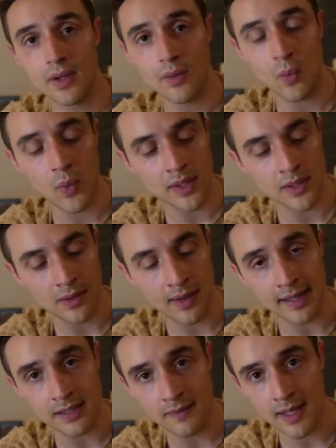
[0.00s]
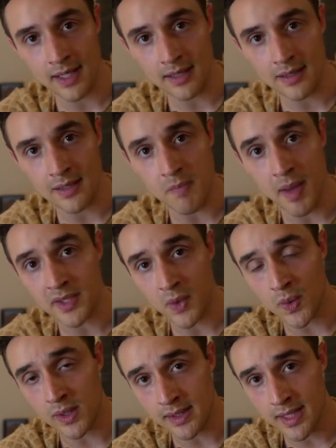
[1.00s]
When you're activating the best
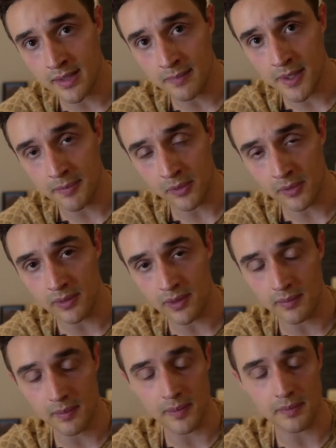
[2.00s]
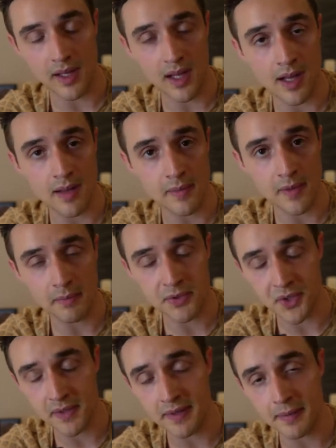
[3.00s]
qualities in people, uh,
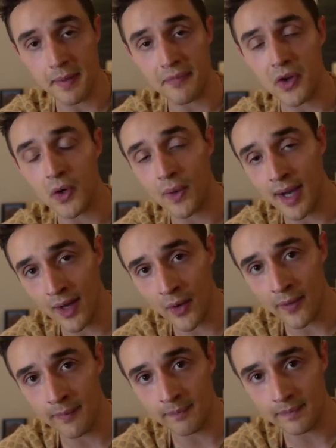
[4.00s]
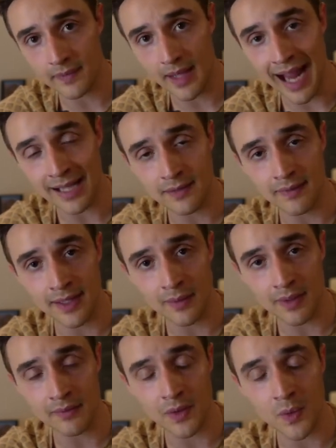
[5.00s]
preserving of a crown, activating
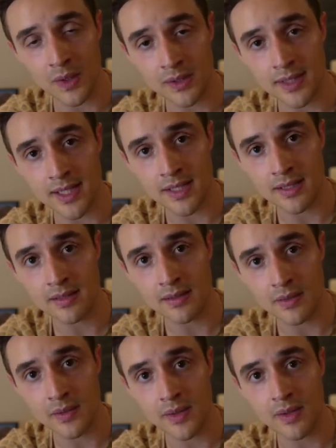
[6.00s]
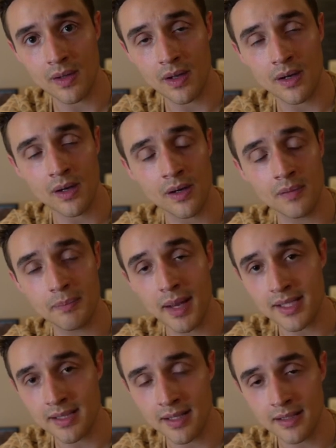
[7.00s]
whatever qualities are
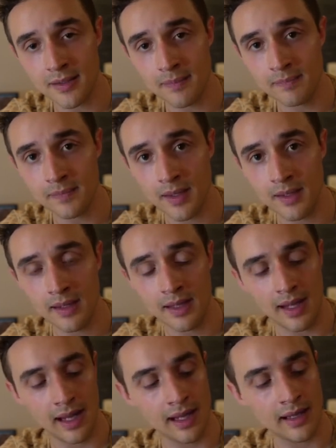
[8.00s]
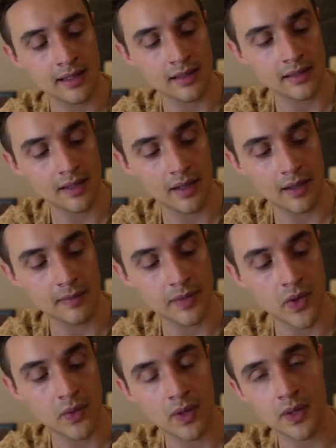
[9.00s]
best in them, and um,
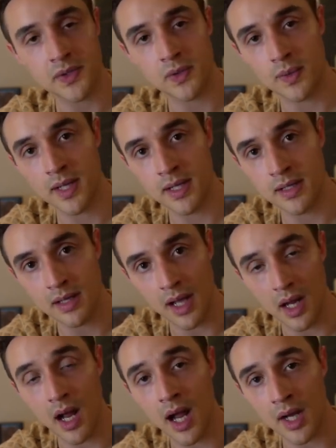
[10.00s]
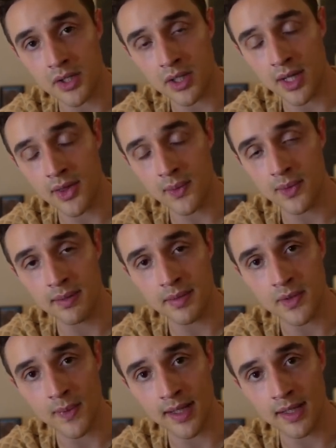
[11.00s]
you can also run akasha through them
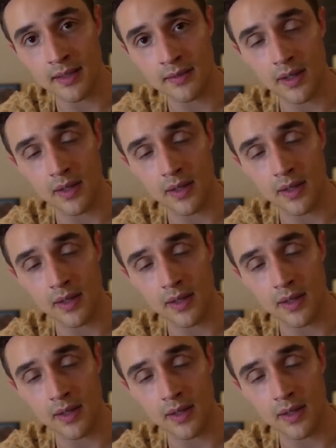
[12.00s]
as well,